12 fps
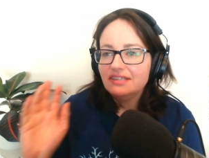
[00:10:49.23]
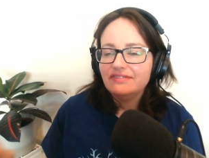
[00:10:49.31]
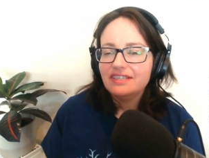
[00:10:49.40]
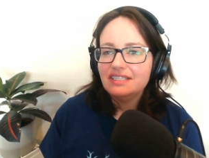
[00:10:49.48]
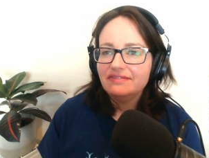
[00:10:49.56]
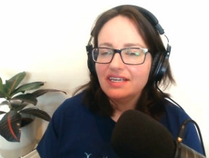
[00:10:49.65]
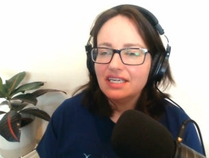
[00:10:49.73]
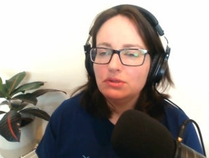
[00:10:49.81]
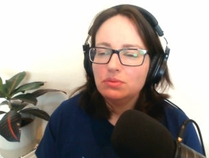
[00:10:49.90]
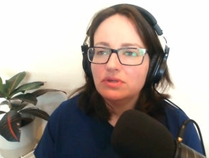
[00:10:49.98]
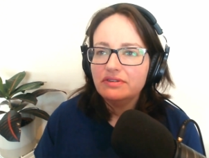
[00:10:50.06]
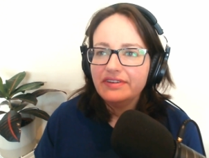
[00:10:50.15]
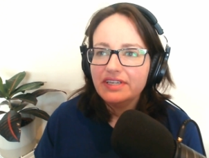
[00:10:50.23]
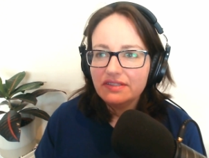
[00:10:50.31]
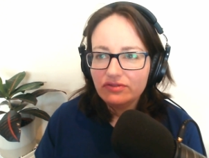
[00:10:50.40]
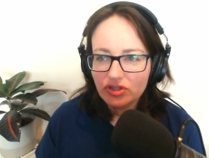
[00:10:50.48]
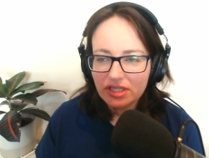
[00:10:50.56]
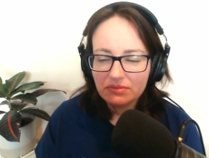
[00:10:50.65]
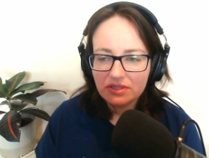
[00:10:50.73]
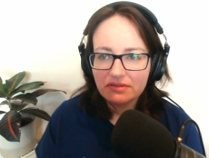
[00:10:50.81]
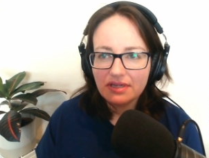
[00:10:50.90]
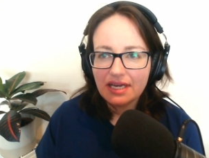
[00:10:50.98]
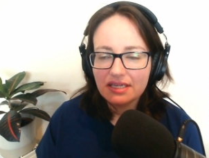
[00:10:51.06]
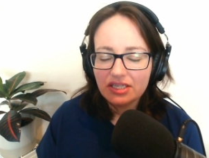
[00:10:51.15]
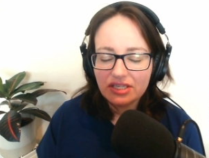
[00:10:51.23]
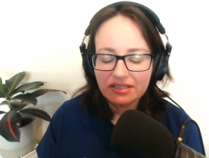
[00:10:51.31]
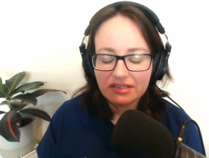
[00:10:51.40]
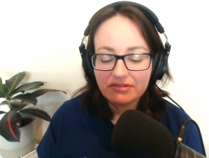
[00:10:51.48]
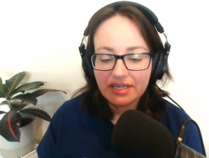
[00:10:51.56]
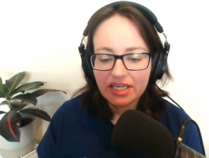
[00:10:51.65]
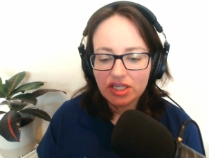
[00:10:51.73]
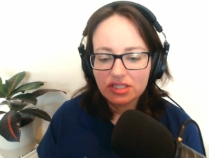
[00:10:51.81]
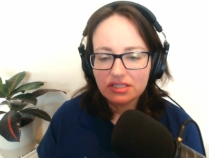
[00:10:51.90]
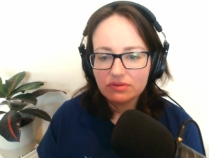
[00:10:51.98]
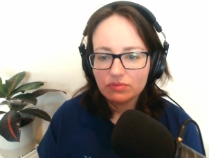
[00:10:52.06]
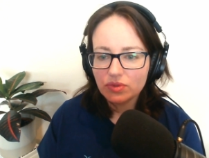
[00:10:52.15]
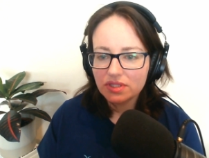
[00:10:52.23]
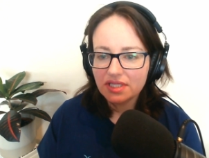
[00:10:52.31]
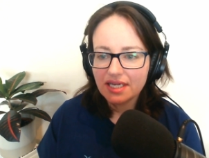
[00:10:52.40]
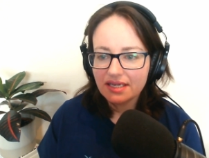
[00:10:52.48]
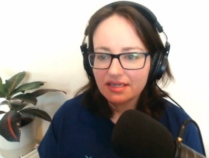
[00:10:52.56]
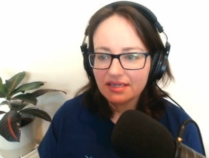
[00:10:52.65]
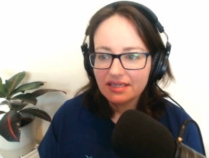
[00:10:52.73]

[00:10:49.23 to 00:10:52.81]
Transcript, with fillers: if I'd have had more effective treatment at a younger age, would that